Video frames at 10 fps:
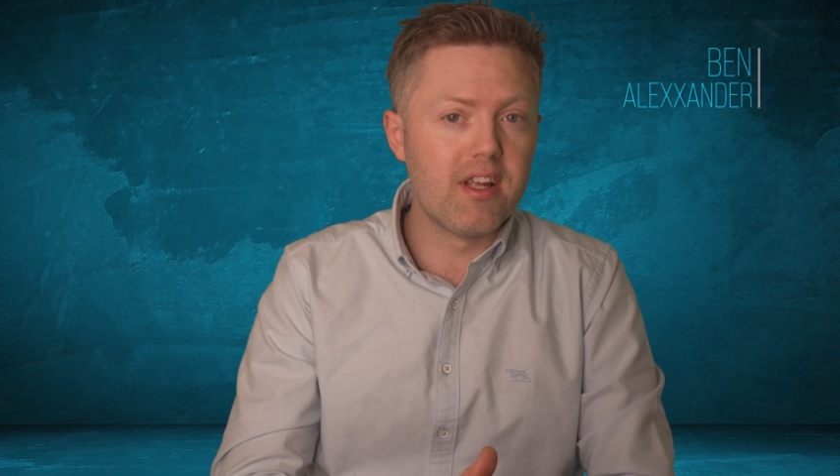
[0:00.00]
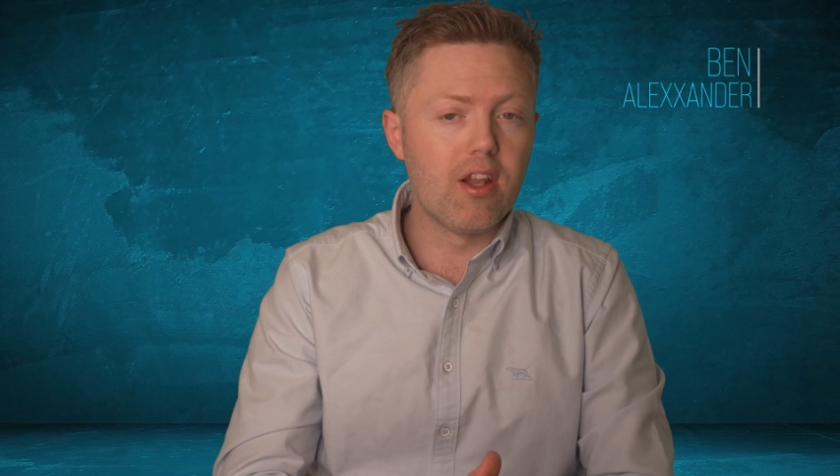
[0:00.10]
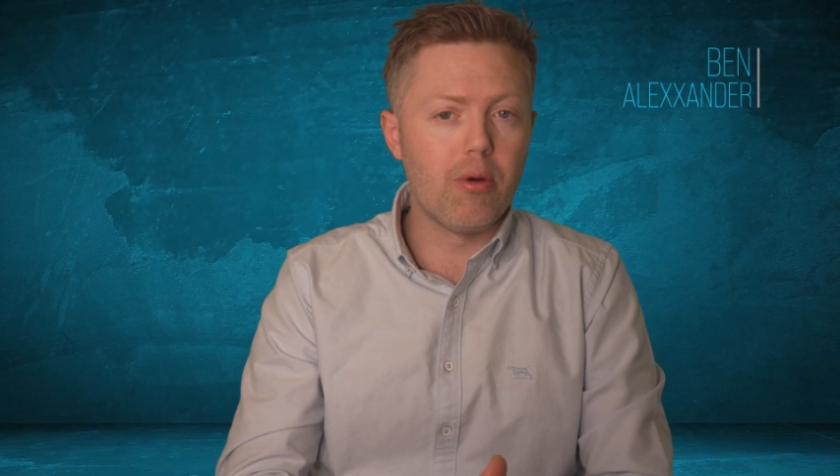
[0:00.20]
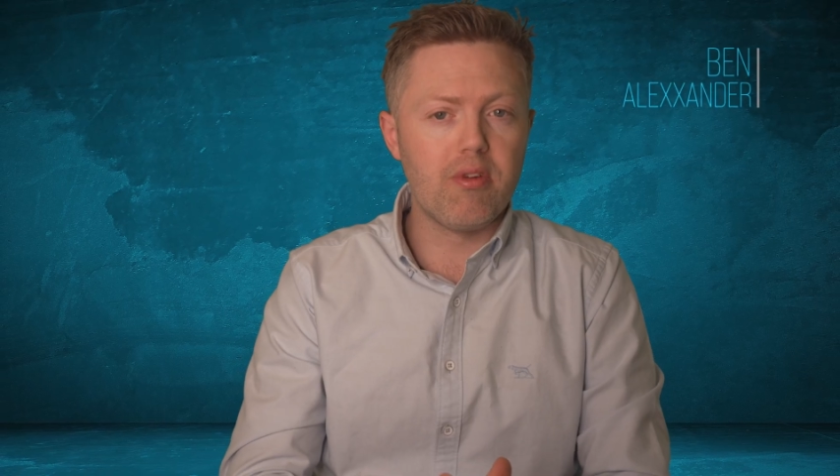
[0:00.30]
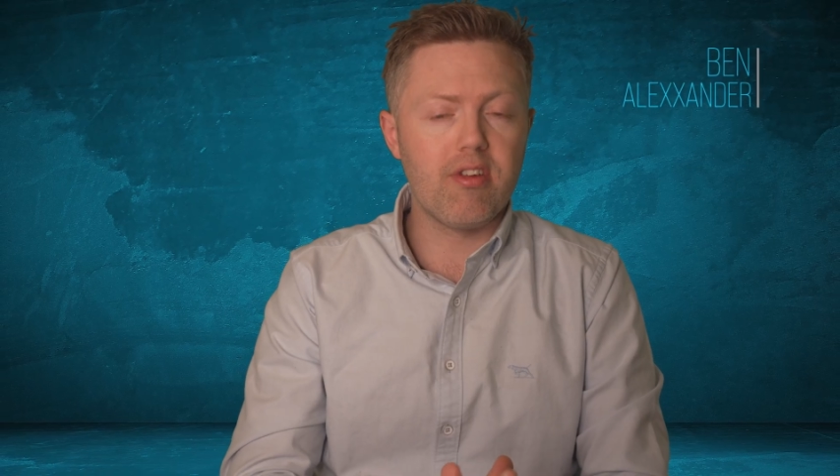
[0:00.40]

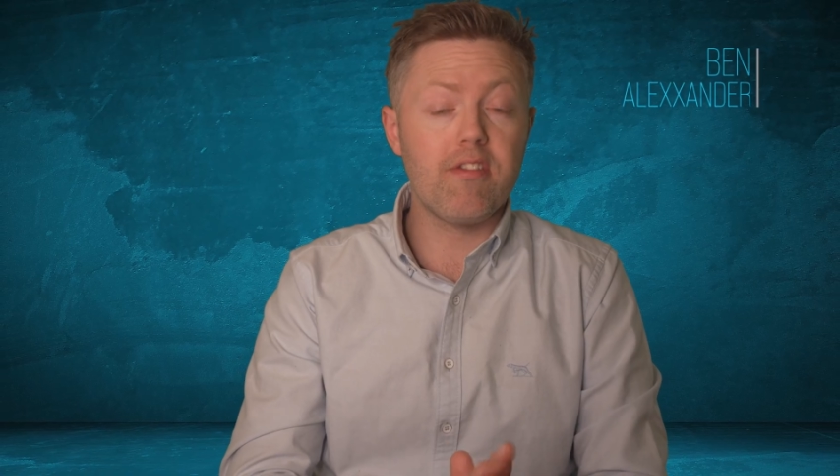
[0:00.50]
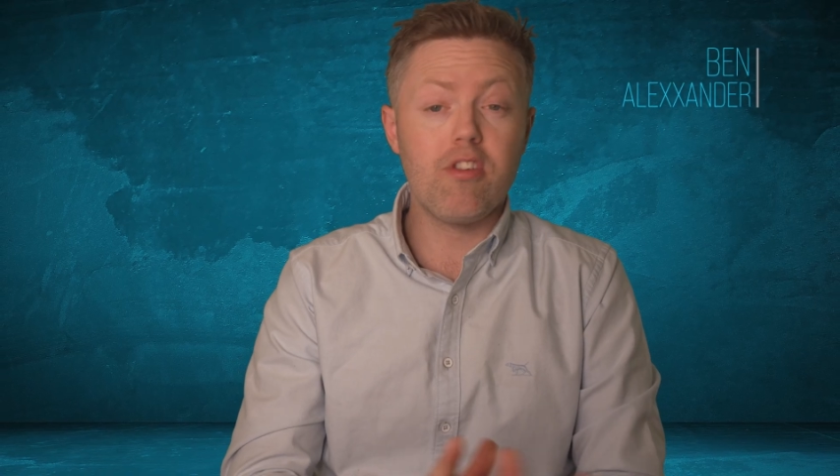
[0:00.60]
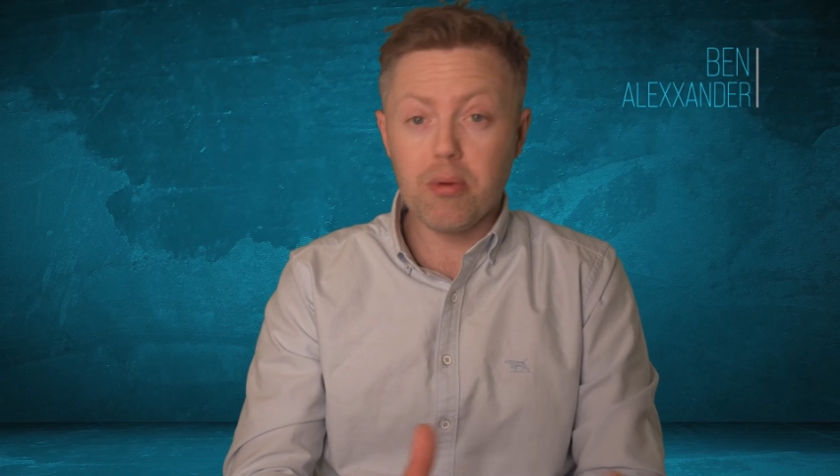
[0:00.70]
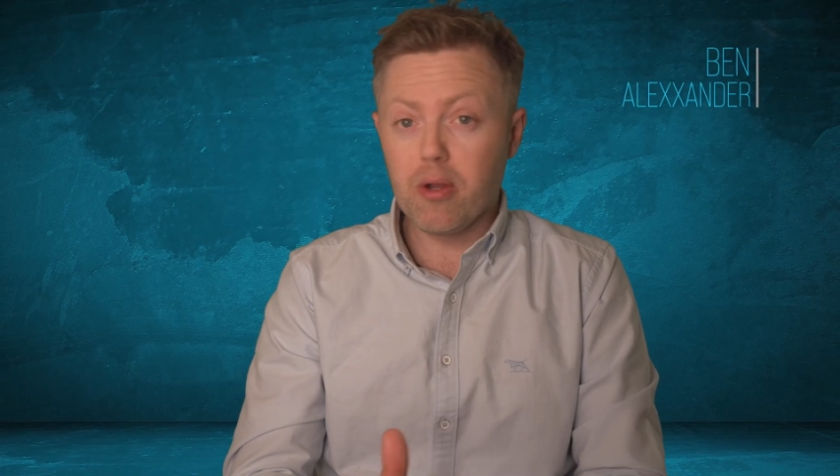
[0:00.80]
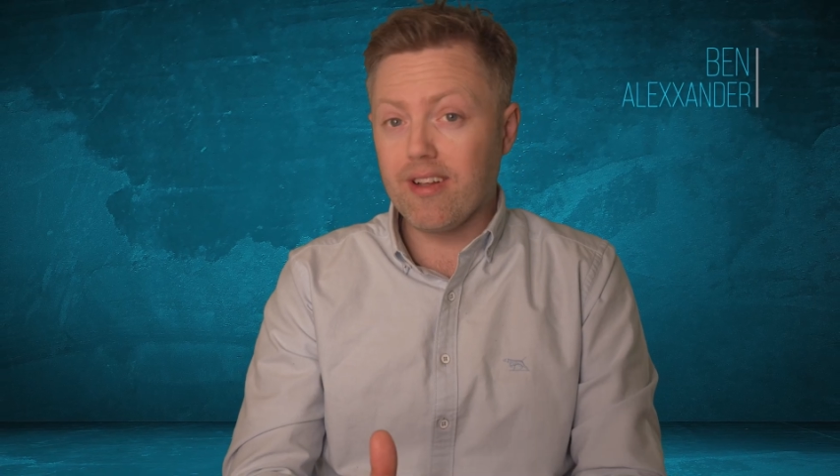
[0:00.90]
kilometers of
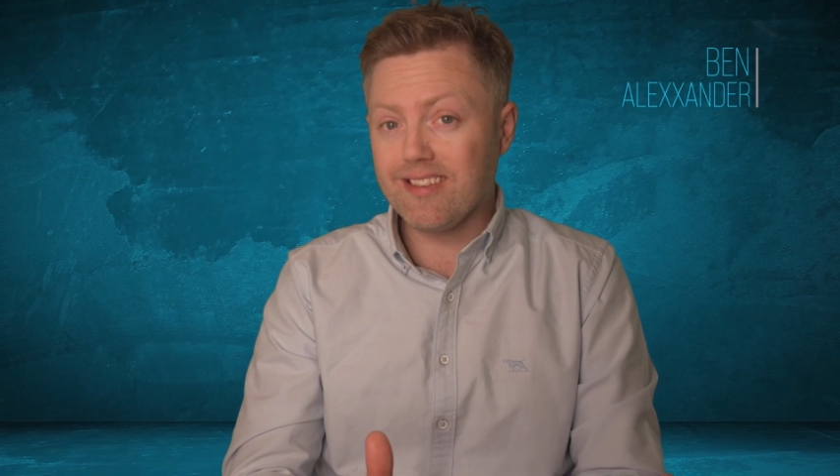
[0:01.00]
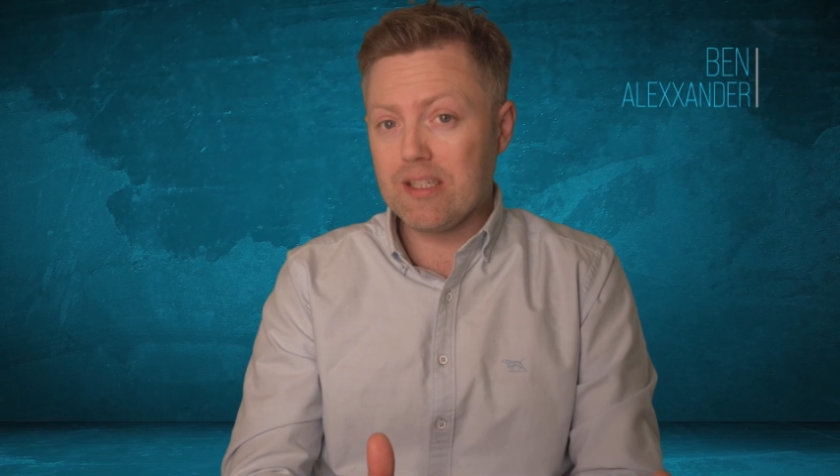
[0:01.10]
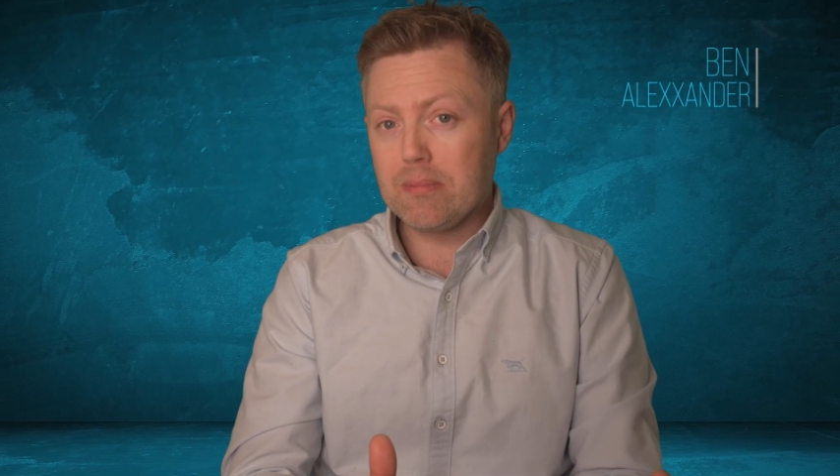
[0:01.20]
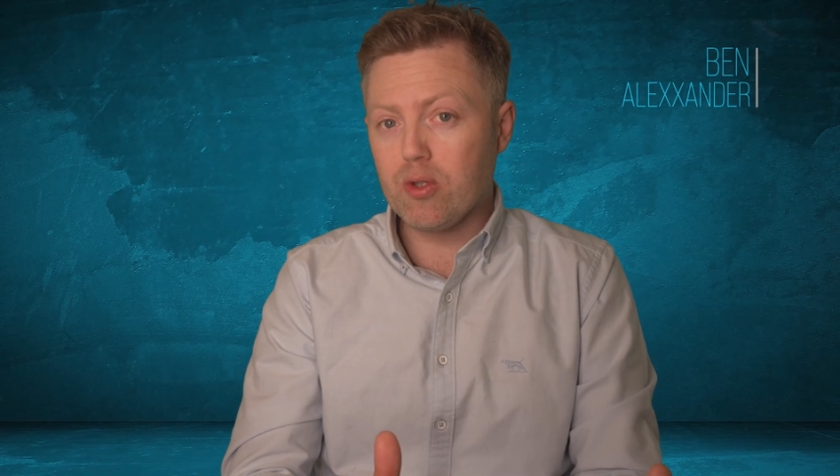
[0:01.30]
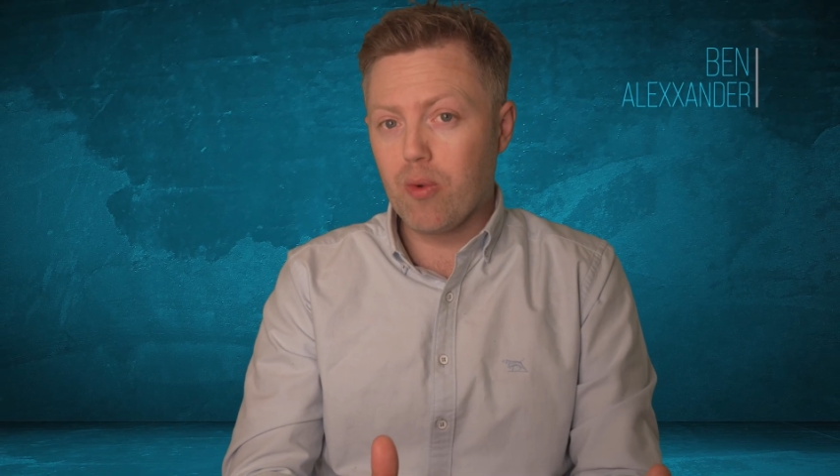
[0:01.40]

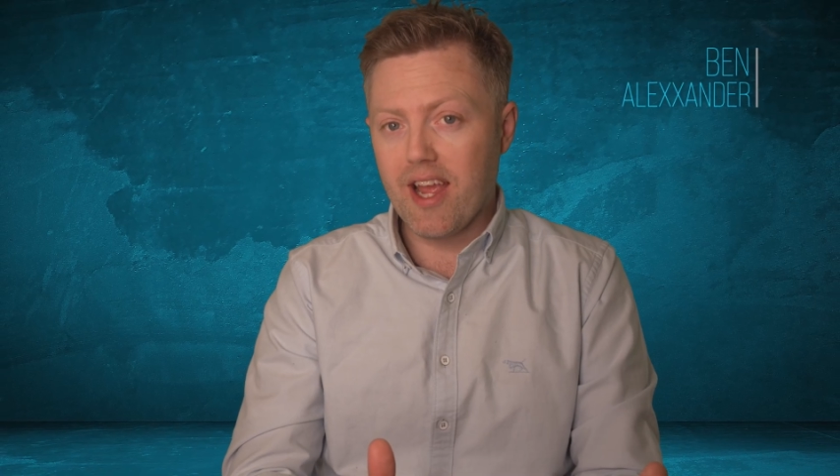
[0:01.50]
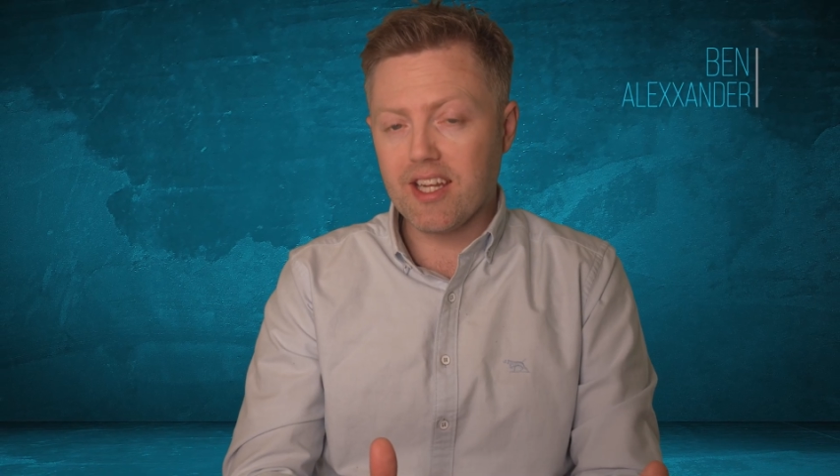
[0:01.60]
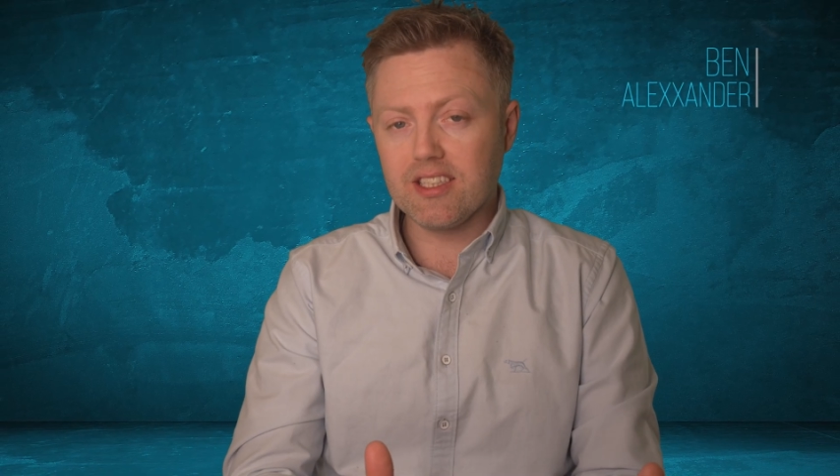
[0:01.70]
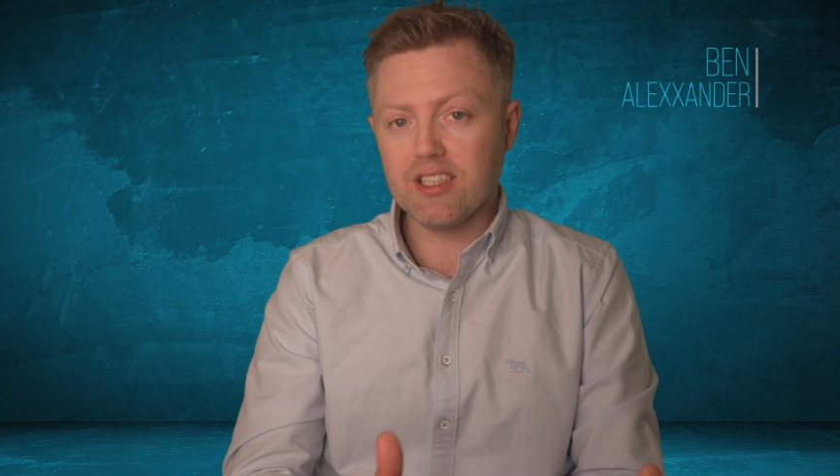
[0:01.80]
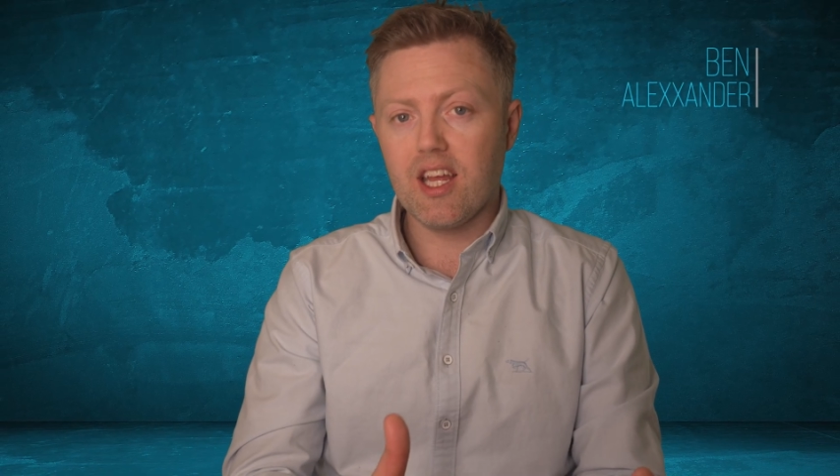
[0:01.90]
WLTP
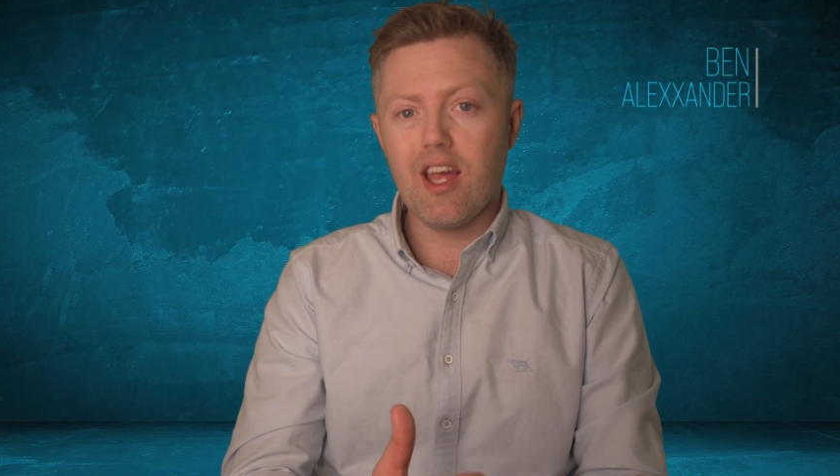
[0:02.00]
range.